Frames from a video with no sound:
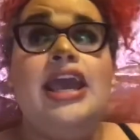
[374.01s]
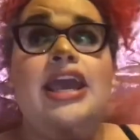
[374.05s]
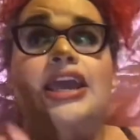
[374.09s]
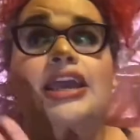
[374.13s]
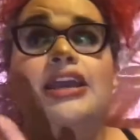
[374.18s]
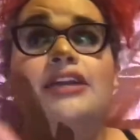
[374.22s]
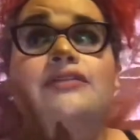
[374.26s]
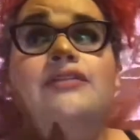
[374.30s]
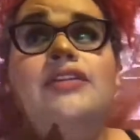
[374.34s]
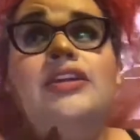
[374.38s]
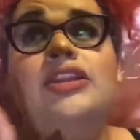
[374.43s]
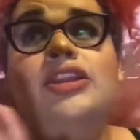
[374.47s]

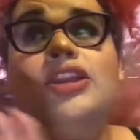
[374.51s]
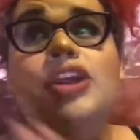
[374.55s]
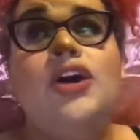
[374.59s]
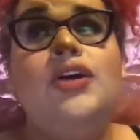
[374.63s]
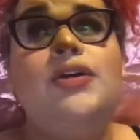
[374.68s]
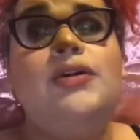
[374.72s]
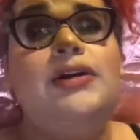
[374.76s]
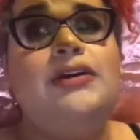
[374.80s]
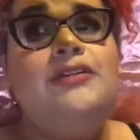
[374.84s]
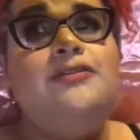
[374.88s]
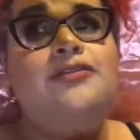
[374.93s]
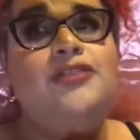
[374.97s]
even
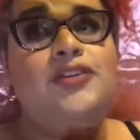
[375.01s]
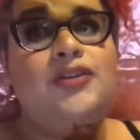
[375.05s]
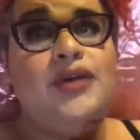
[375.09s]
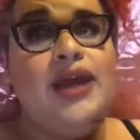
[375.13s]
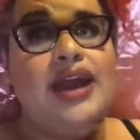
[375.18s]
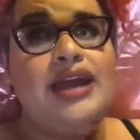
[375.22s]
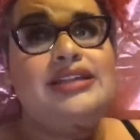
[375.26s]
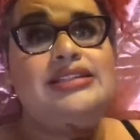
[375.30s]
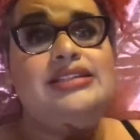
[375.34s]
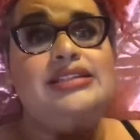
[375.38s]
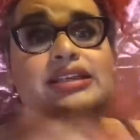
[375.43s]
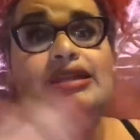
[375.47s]
though if you
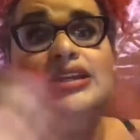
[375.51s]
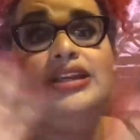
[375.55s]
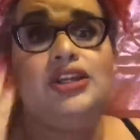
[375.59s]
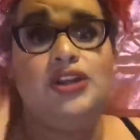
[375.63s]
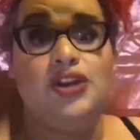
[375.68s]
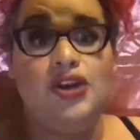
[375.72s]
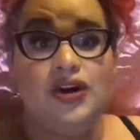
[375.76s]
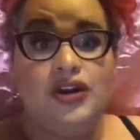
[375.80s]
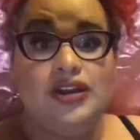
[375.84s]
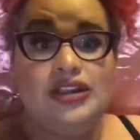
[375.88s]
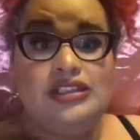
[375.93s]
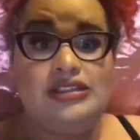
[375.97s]
guys didn't
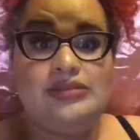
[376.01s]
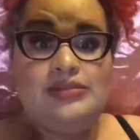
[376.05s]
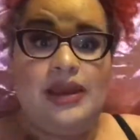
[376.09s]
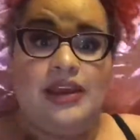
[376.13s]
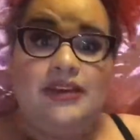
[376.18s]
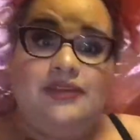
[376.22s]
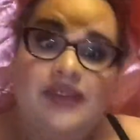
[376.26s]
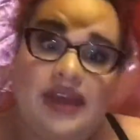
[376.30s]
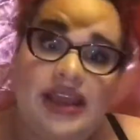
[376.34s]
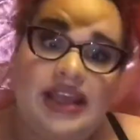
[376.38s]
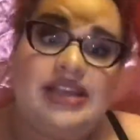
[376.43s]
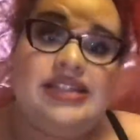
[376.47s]
notice my
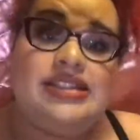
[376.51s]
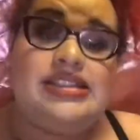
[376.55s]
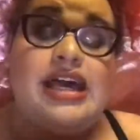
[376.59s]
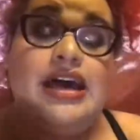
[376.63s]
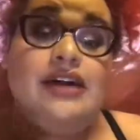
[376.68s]
face,